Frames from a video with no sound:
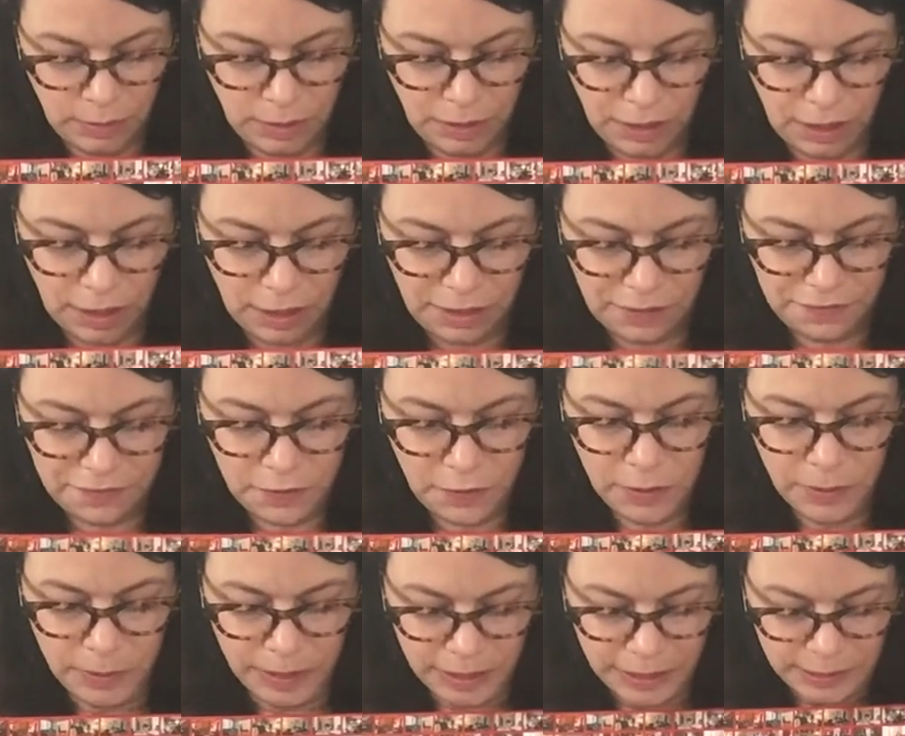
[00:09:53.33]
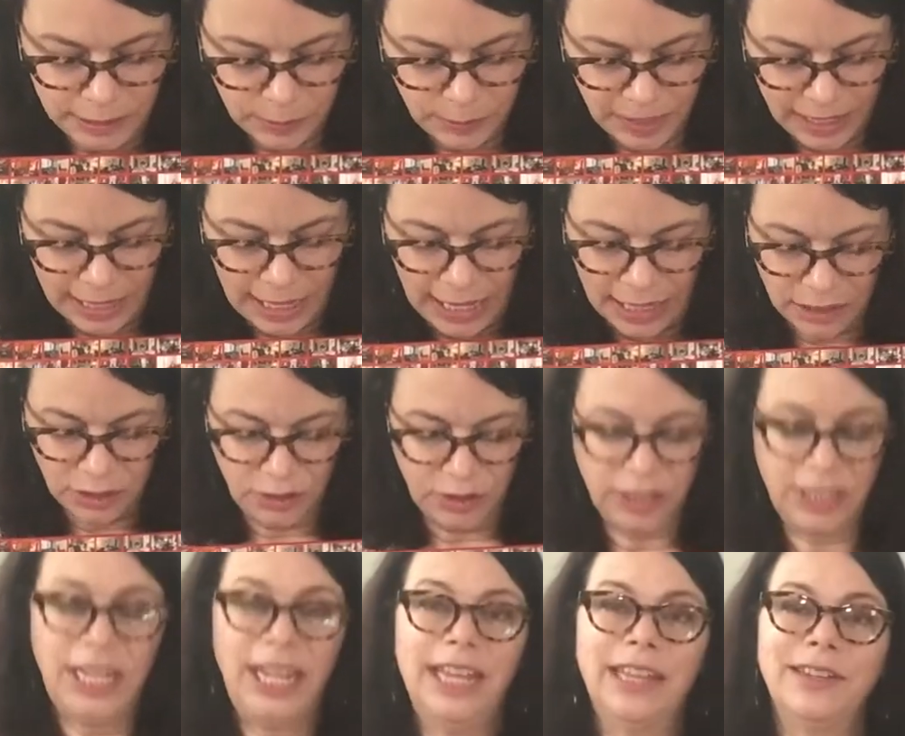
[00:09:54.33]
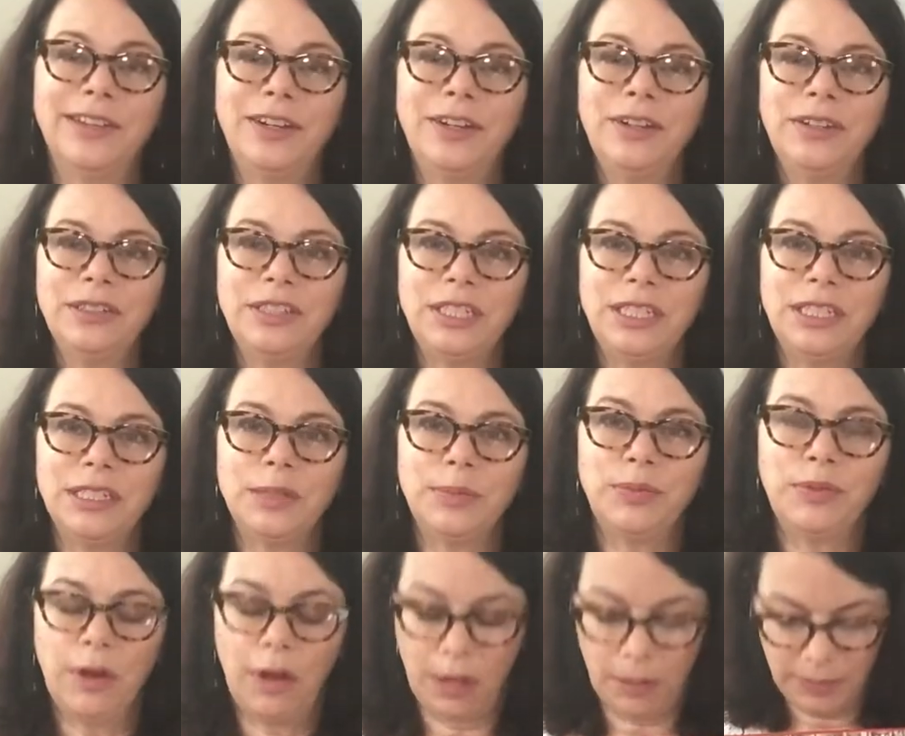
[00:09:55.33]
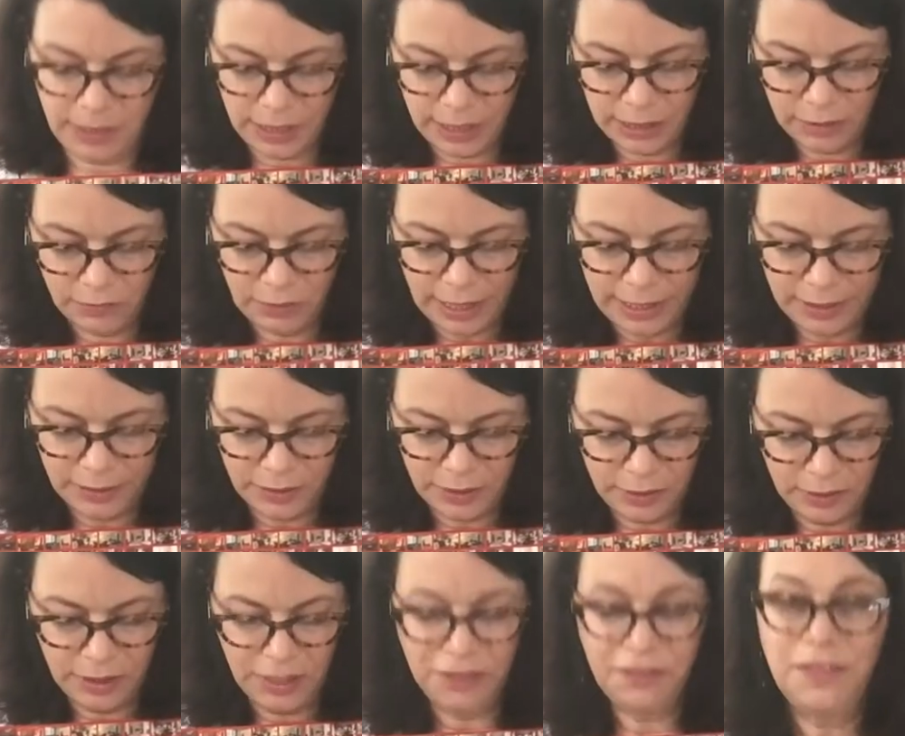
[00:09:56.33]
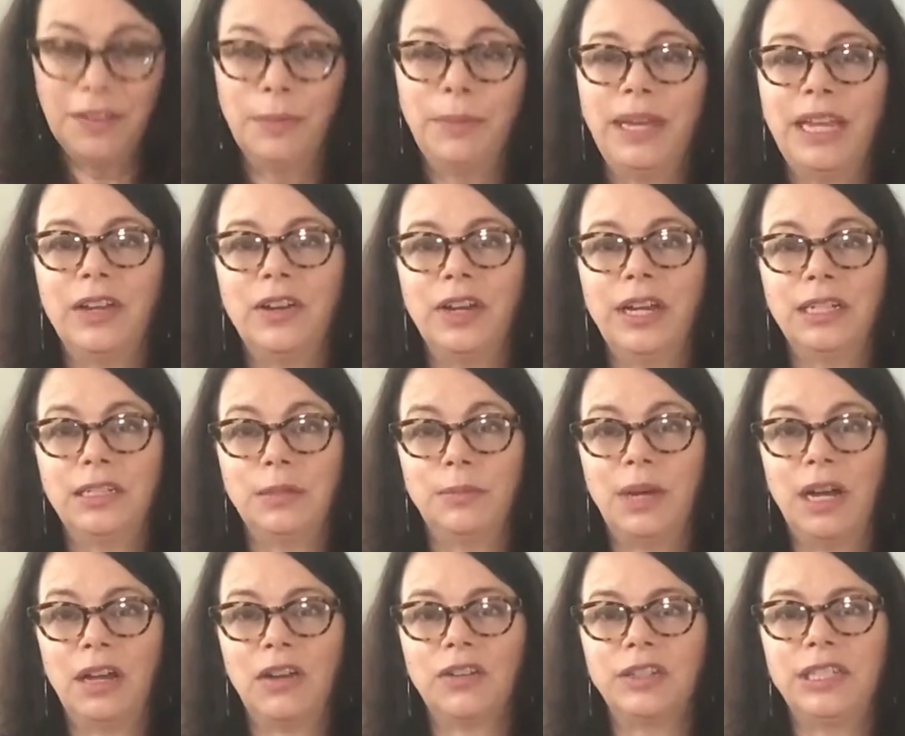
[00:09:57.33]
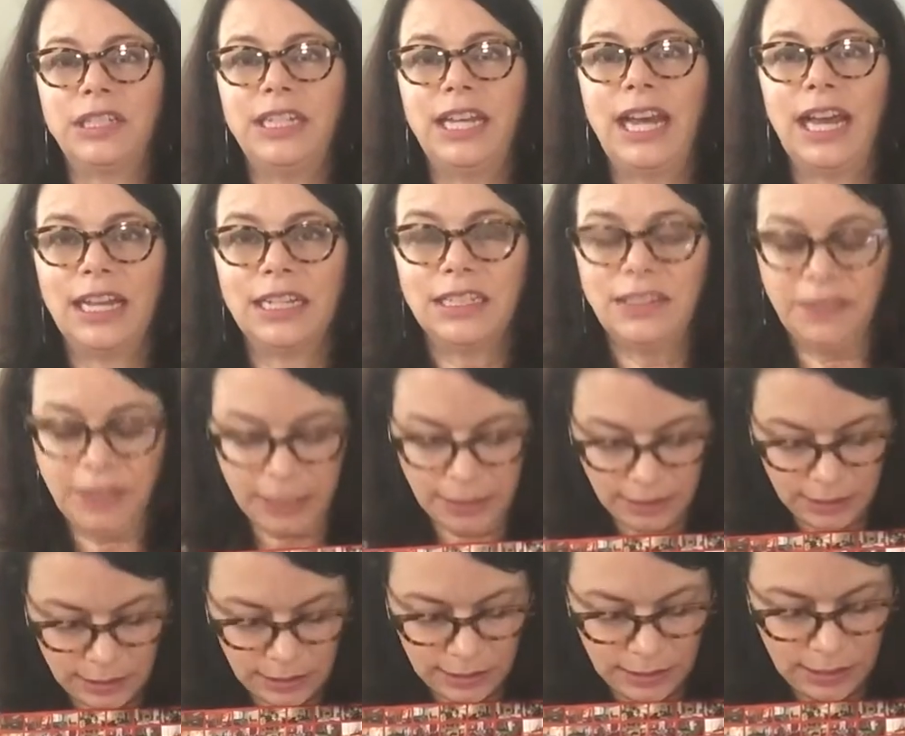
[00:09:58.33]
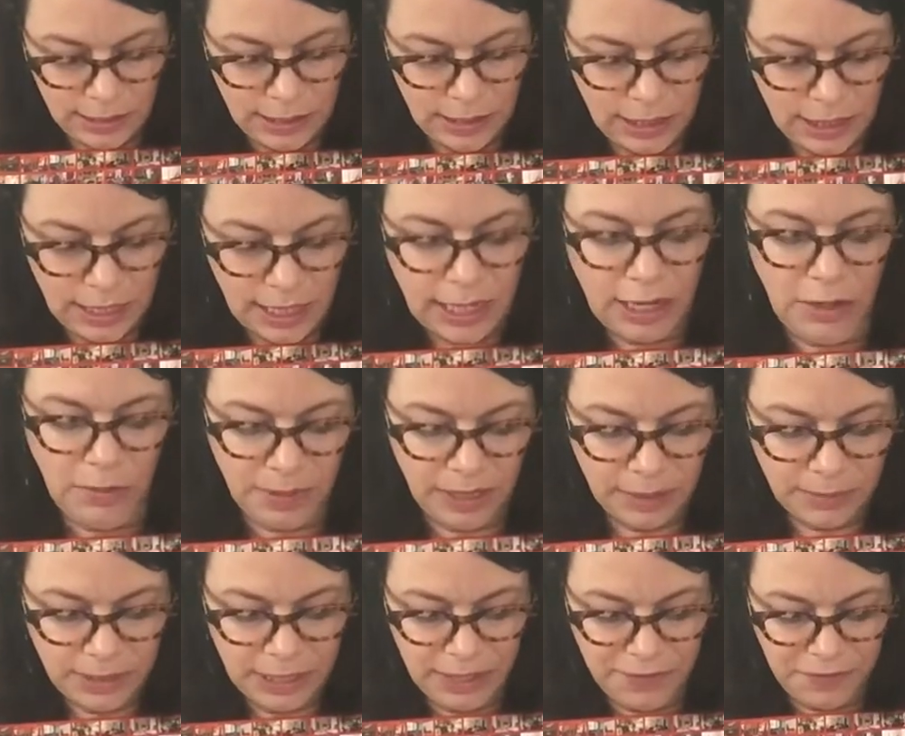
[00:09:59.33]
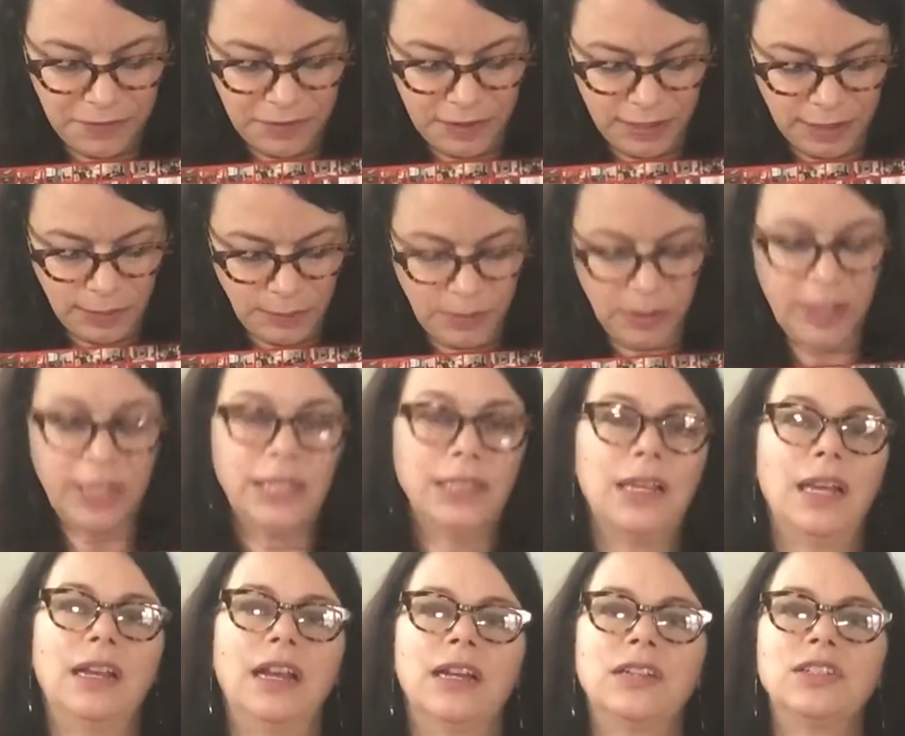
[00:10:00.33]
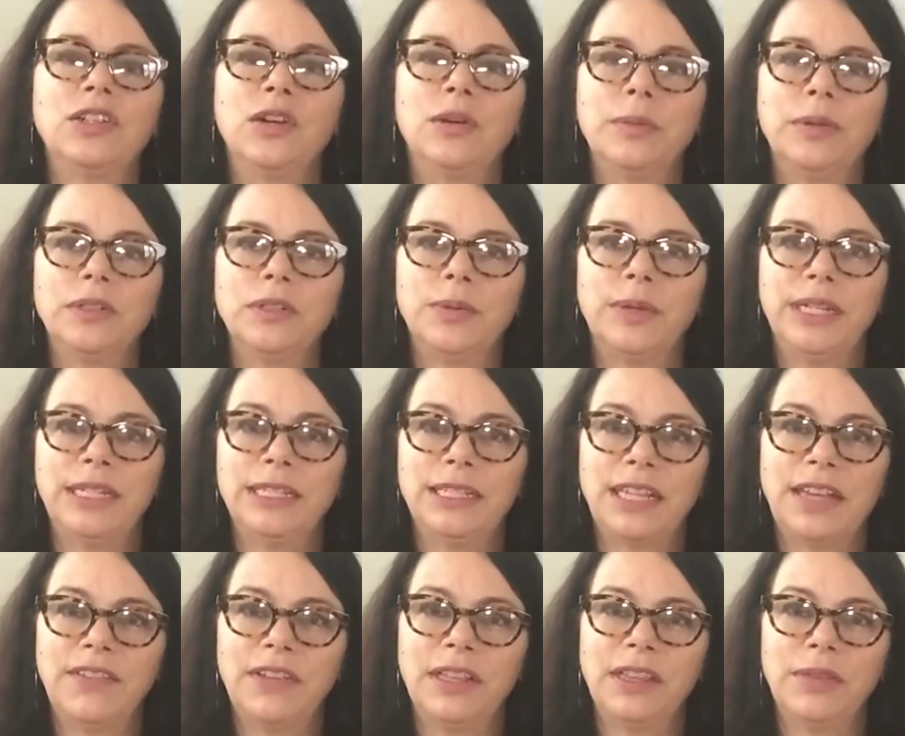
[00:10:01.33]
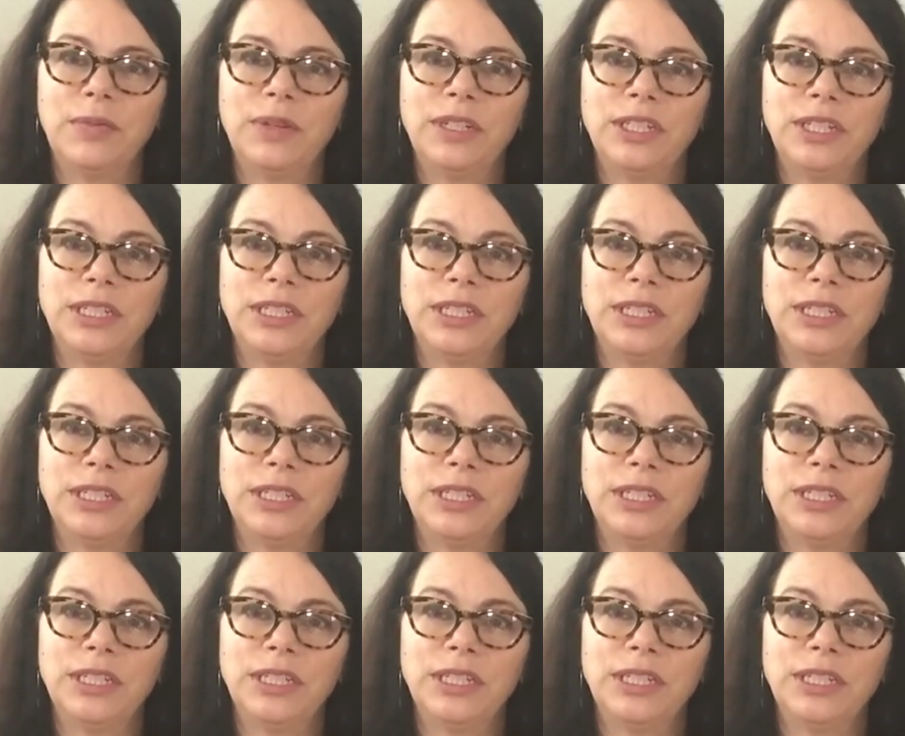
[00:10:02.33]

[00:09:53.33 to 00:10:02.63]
The foreword is by Astra Taylor. She's a prominent writer, filmmaker, and democracy activist. And our pub date for this book is on October 27th, which